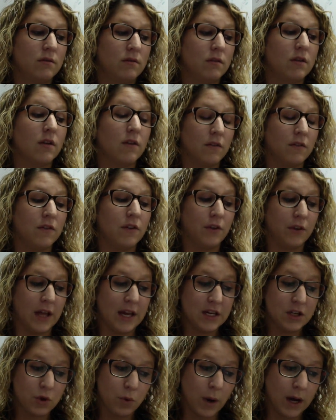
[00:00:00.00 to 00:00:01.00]

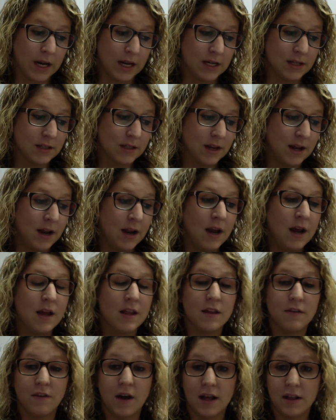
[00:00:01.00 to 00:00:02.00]
late 20s,
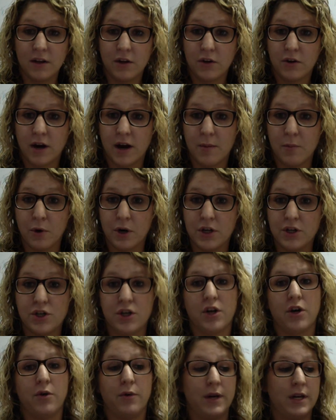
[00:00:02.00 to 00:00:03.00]
the violent crime
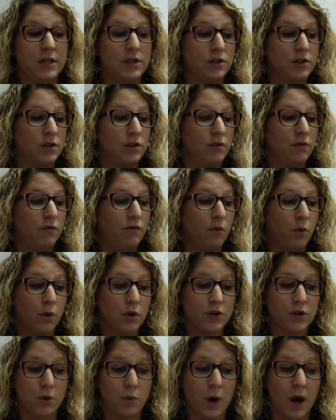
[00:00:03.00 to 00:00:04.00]
ratio is
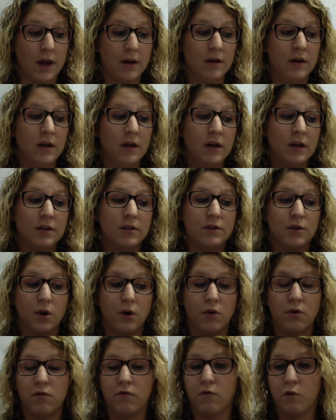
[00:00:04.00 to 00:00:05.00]
4-to-1.
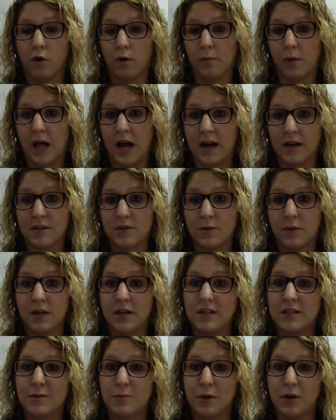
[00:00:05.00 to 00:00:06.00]
So 4 blacks would
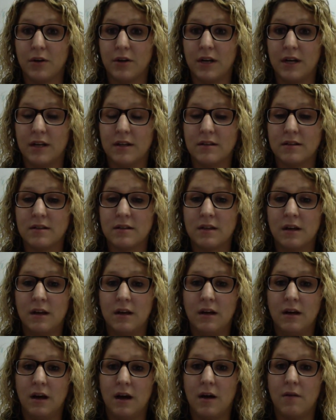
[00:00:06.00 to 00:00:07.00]
experience
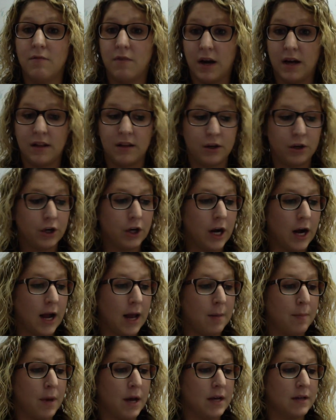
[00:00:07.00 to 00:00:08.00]
violent
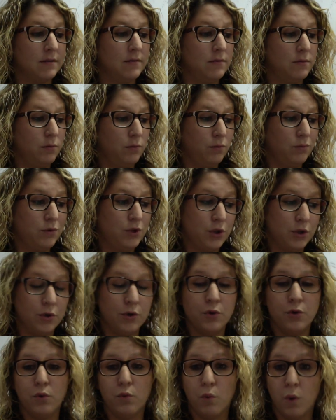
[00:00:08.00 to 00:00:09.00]
crime
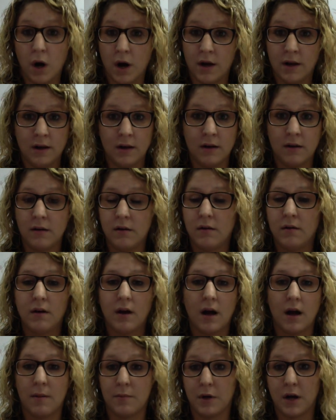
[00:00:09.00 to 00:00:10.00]
to 1
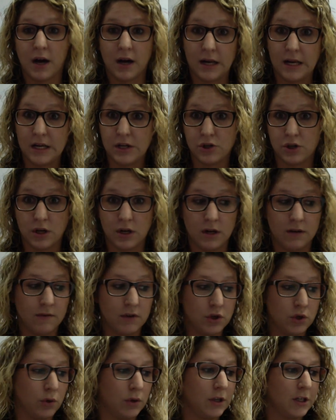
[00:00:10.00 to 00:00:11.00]
Caucasian
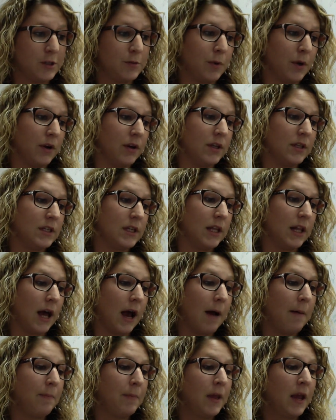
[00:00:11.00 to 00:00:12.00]
individual experiencing
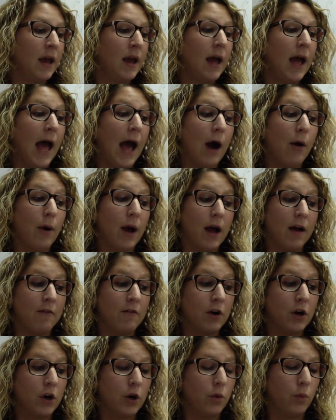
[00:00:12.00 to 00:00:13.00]
that. However,